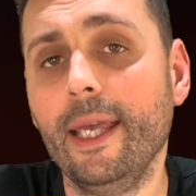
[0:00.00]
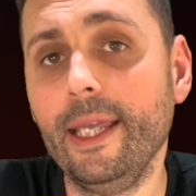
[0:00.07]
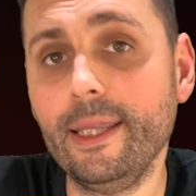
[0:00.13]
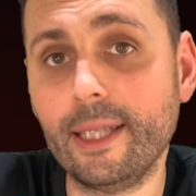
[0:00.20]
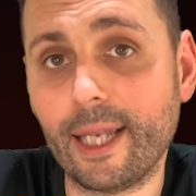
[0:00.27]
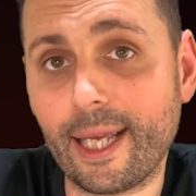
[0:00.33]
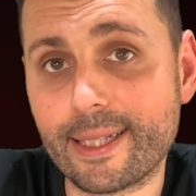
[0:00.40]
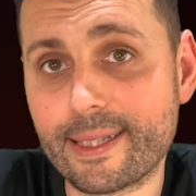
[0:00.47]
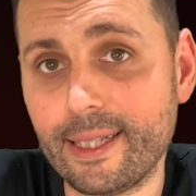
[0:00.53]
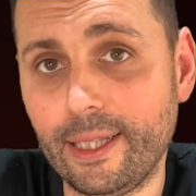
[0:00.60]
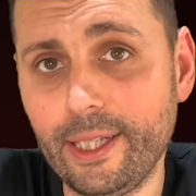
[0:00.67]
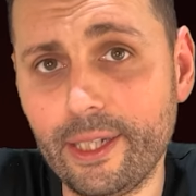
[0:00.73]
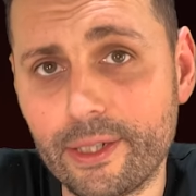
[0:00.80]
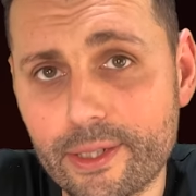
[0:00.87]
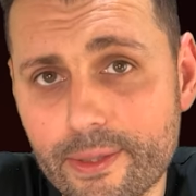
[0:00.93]
in the last
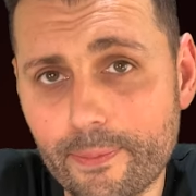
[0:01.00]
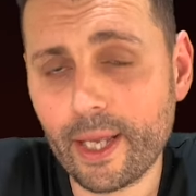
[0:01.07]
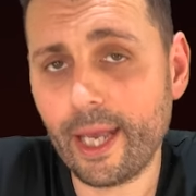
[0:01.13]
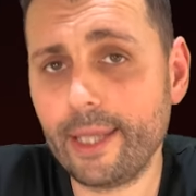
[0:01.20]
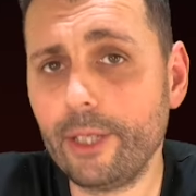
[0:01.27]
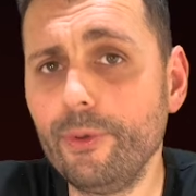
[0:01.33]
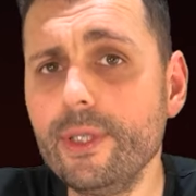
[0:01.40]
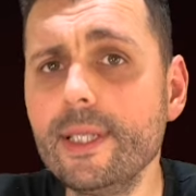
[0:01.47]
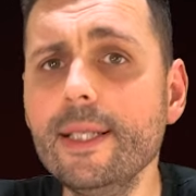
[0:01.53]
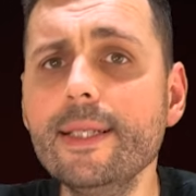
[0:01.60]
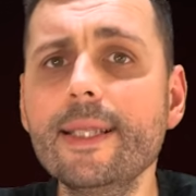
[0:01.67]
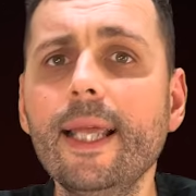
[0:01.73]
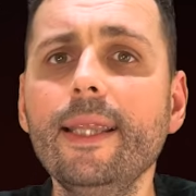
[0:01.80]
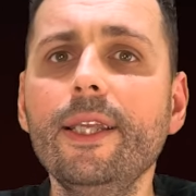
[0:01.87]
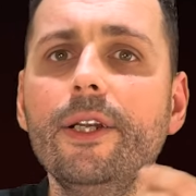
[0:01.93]
ten years. And the reason
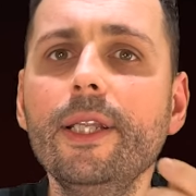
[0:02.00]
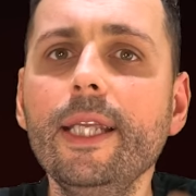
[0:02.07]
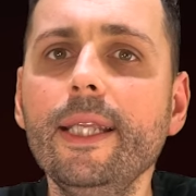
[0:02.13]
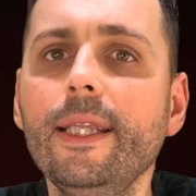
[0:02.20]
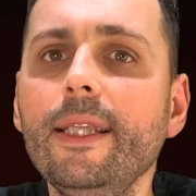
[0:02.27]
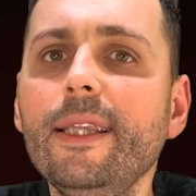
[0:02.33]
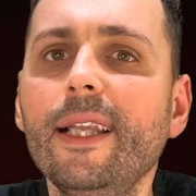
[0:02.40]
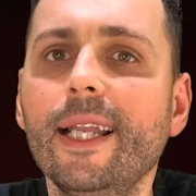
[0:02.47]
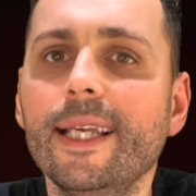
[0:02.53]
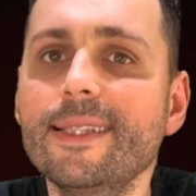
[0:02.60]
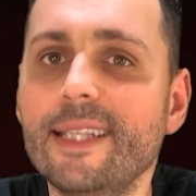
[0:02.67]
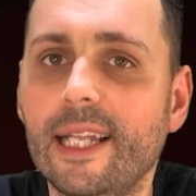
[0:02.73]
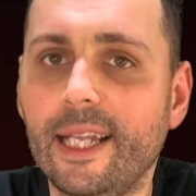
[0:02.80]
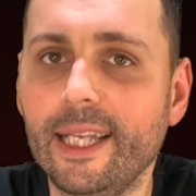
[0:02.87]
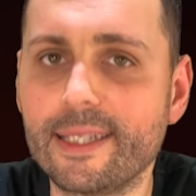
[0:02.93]
is that they're needed
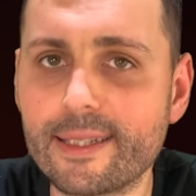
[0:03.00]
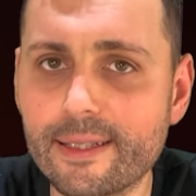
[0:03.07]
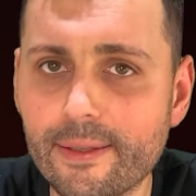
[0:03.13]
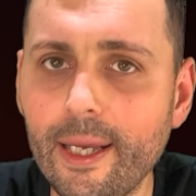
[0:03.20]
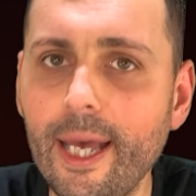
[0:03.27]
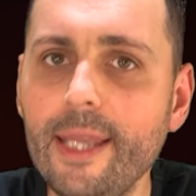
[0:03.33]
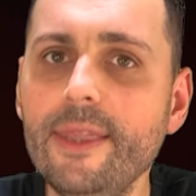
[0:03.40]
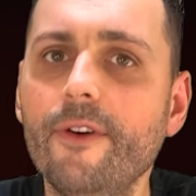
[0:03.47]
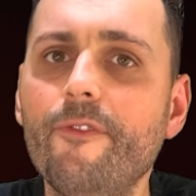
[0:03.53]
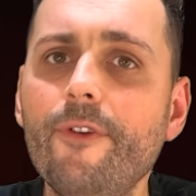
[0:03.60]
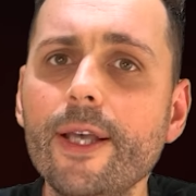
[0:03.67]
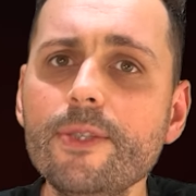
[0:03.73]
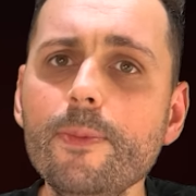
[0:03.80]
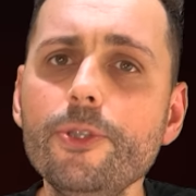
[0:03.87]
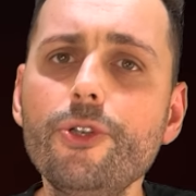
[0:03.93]
less and less. And the
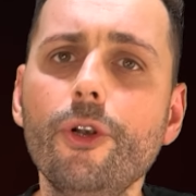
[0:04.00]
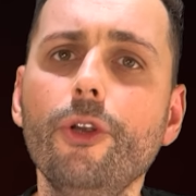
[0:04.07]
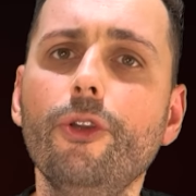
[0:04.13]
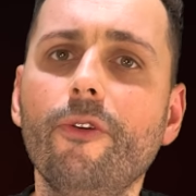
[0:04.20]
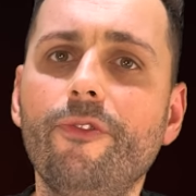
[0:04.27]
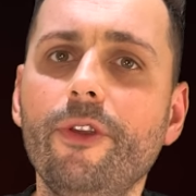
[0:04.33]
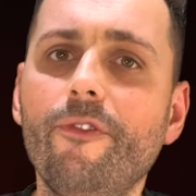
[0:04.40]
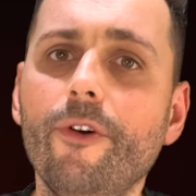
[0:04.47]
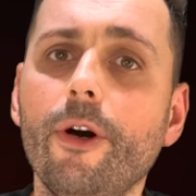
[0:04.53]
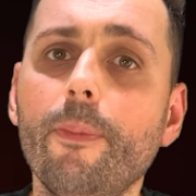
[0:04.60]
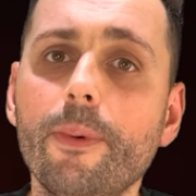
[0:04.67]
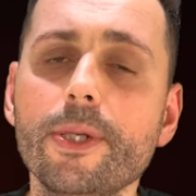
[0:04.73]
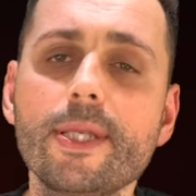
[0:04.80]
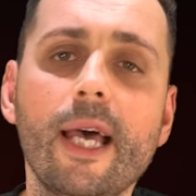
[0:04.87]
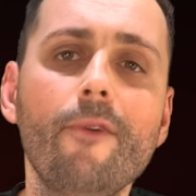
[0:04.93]
vast majority of
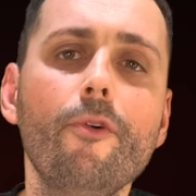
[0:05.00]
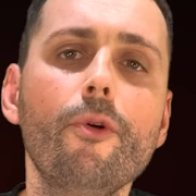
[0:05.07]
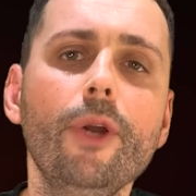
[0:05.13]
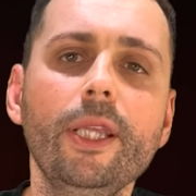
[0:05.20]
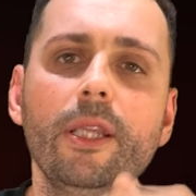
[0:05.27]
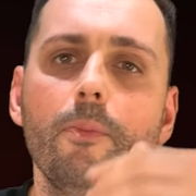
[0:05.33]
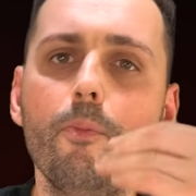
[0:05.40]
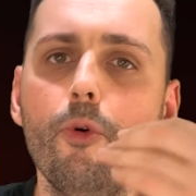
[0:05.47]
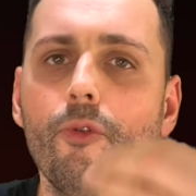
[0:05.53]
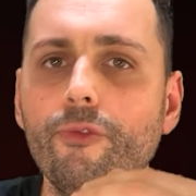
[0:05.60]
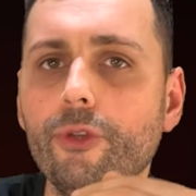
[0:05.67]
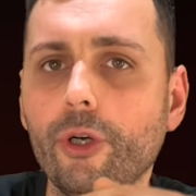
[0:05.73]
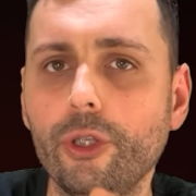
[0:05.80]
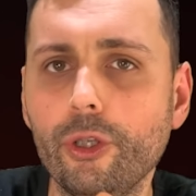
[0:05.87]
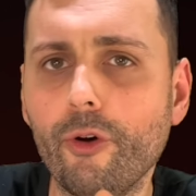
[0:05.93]
developers have already
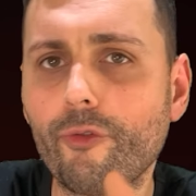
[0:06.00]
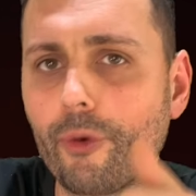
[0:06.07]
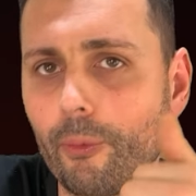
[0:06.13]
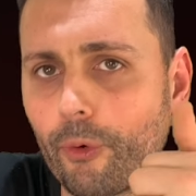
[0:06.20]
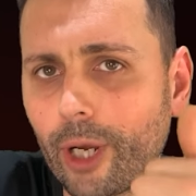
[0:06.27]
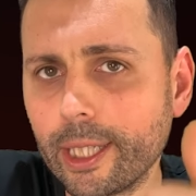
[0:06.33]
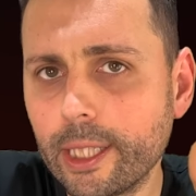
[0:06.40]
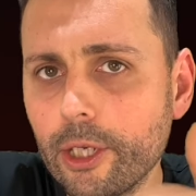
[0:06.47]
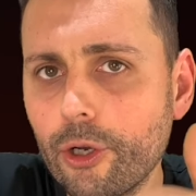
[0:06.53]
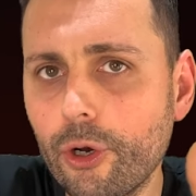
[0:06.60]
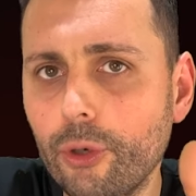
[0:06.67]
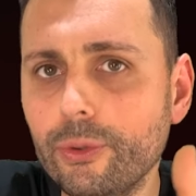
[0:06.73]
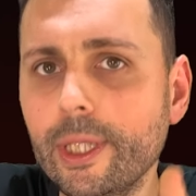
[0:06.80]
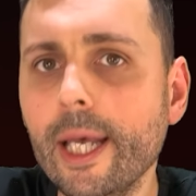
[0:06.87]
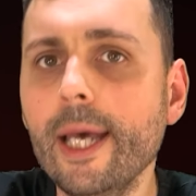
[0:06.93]
moved on, you know, from writing
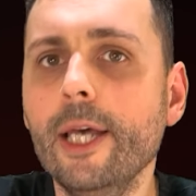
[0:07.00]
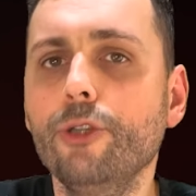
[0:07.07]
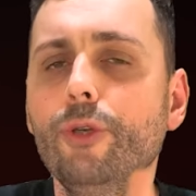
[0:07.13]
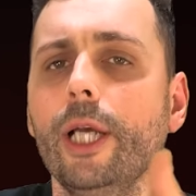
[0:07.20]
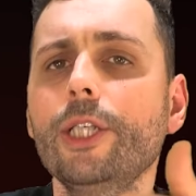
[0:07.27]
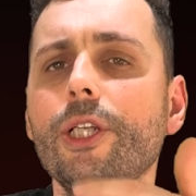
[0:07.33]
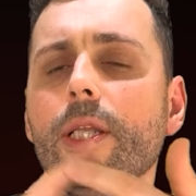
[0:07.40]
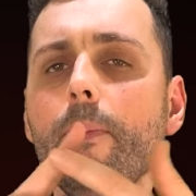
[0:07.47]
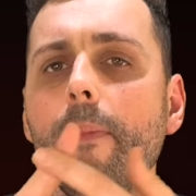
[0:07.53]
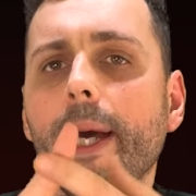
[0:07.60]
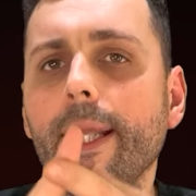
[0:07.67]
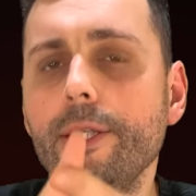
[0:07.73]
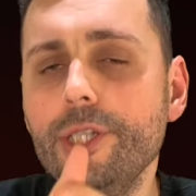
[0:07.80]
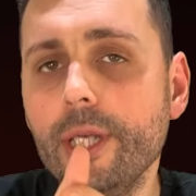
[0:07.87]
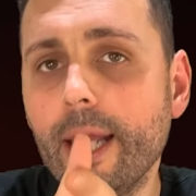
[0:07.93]
code to actually
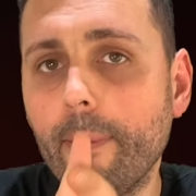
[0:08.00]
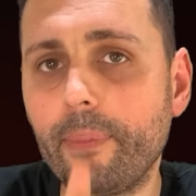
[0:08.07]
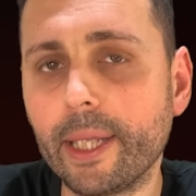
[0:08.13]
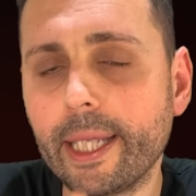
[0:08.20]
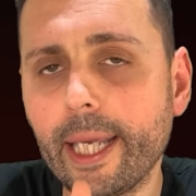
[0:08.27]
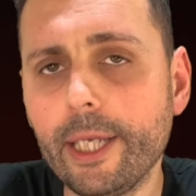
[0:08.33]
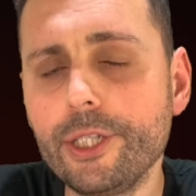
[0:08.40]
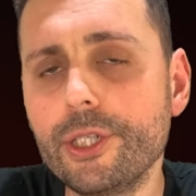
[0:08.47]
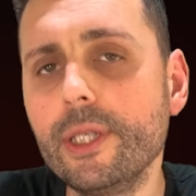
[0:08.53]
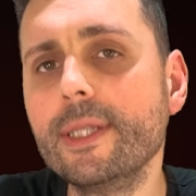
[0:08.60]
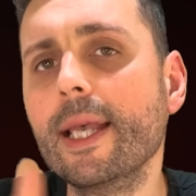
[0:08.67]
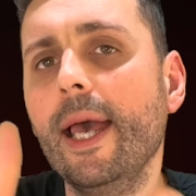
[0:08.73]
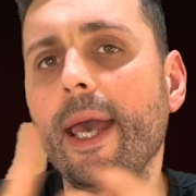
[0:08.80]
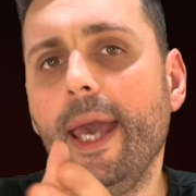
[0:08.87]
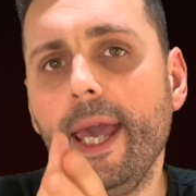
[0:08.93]
managing
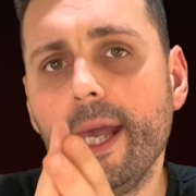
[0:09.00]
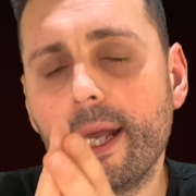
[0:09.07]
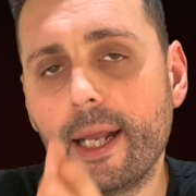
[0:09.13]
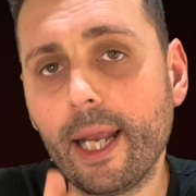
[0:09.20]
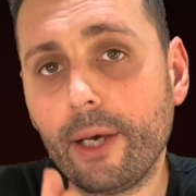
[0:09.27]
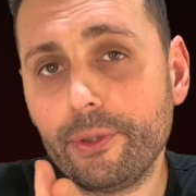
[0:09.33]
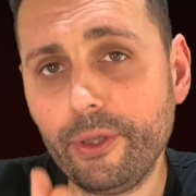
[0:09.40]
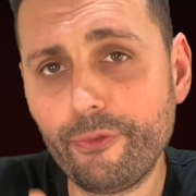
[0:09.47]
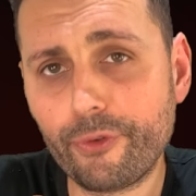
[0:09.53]
applications and cloud